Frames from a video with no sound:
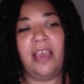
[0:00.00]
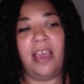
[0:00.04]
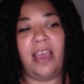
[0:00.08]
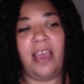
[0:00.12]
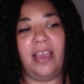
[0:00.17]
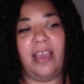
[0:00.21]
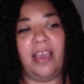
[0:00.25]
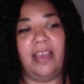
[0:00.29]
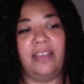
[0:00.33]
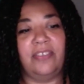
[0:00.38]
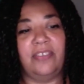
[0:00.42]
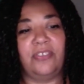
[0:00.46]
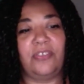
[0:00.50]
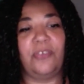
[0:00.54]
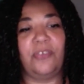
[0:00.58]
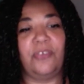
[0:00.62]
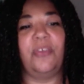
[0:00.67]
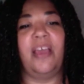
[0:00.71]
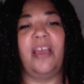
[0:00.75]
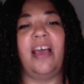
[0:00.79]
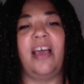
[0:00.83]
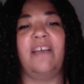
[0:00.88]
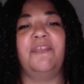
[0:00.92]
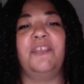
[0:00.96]
And so
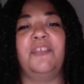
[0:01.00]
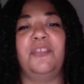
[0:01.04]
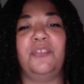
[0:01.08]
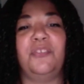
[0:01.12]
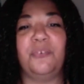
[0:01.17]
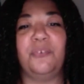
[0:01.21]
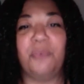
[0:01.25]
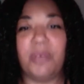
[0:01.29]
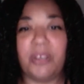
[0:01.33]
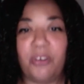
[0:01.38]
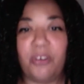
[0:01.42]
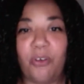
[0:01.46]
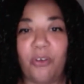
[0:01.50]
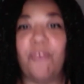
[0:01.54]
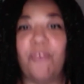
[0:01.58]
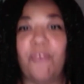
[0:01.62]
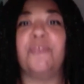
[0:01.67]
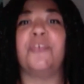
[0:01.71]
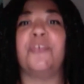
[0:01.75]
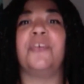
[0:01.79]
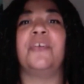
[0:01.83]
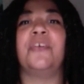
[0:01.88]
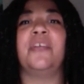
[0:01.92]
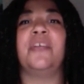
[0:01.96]
you have to do it
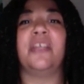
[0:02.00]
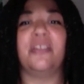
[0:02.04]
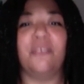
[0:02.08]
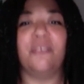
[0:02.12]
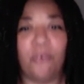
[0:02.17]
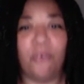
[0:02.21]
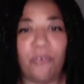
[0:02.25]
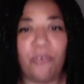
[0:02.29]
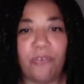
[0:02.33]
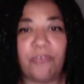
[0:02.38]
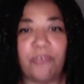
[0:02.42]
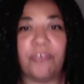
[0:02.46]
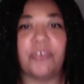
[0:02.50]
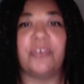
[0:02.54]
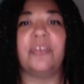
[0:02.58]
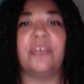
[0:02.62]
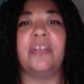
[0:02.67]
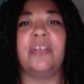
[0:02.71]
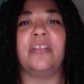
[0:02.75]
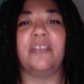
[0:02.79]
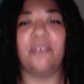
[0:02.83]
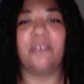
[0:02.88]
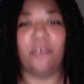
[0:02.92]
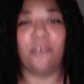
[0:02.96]
over and over and